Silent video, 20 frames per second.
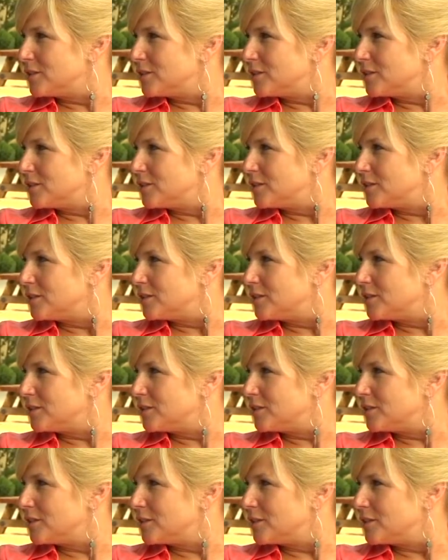
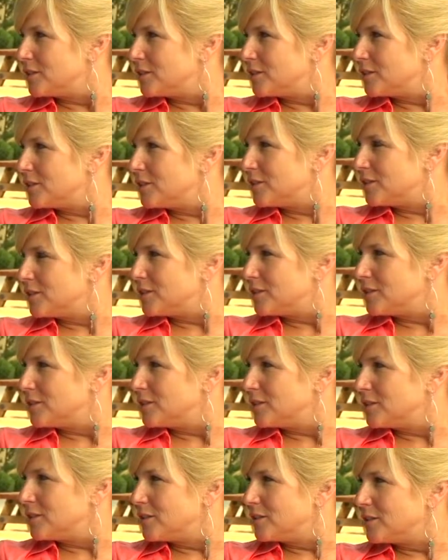
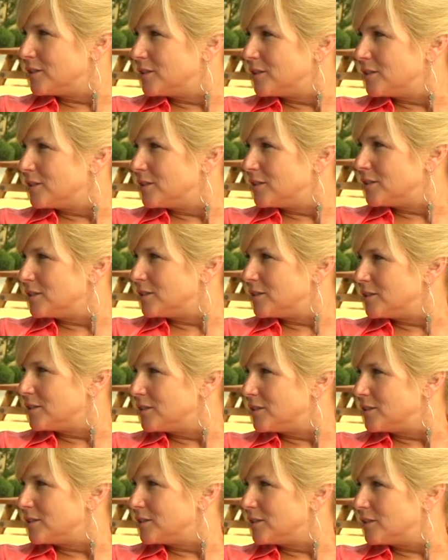
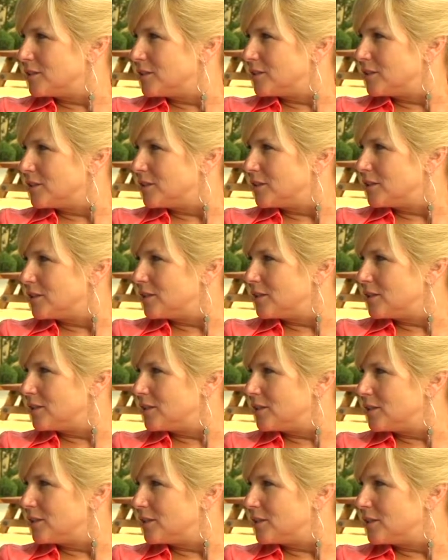
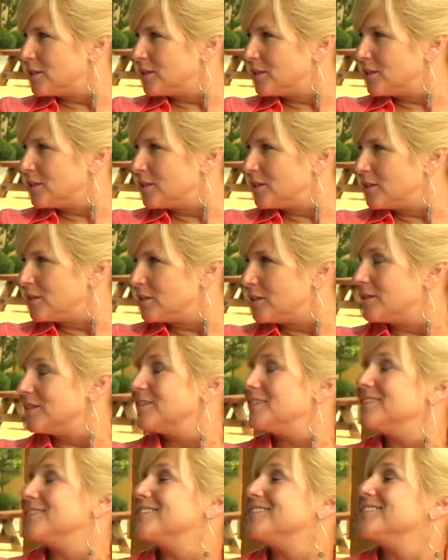
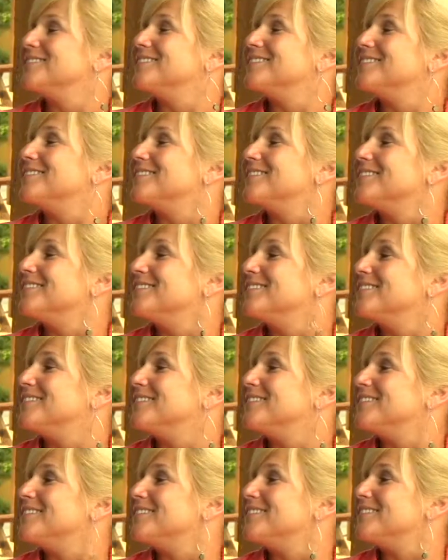
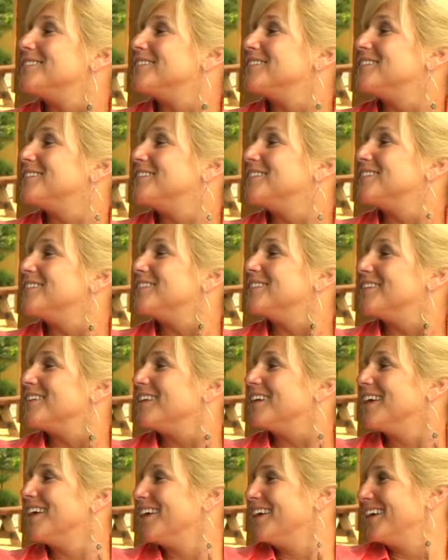
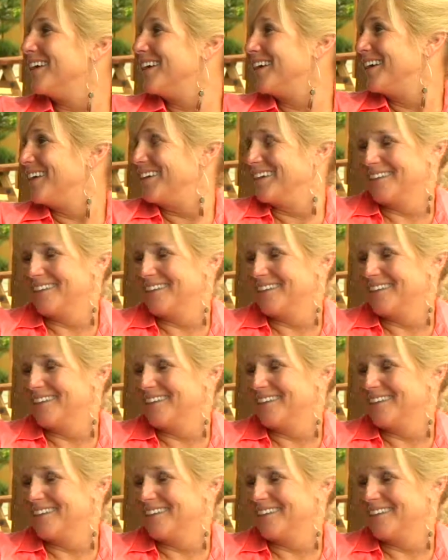The person shown says nothing.